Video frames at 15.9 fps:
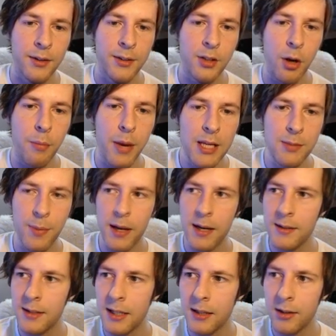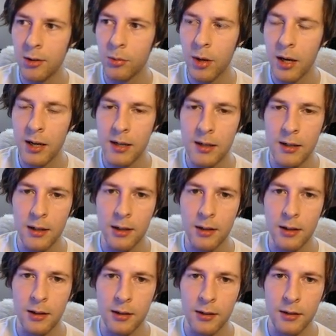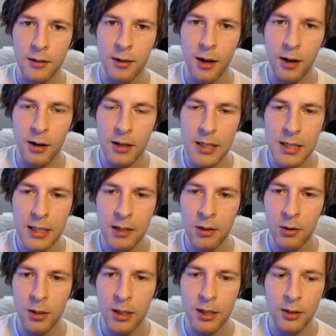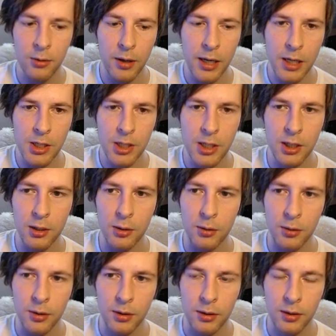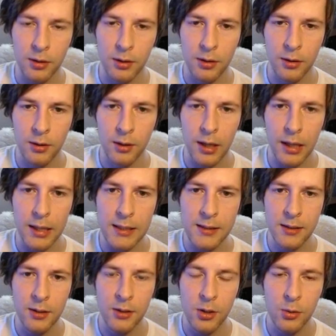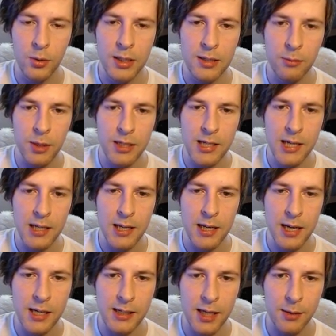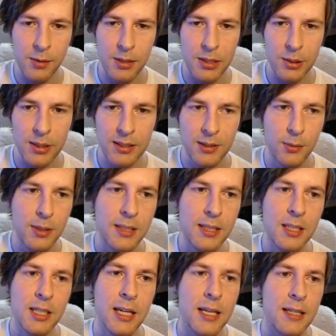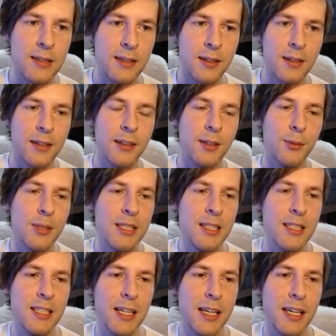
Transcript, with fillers: So our best bet is either run R&D or either on HQ. And this is going to do one, one net damage to us. So what's the chance? Ah, what's the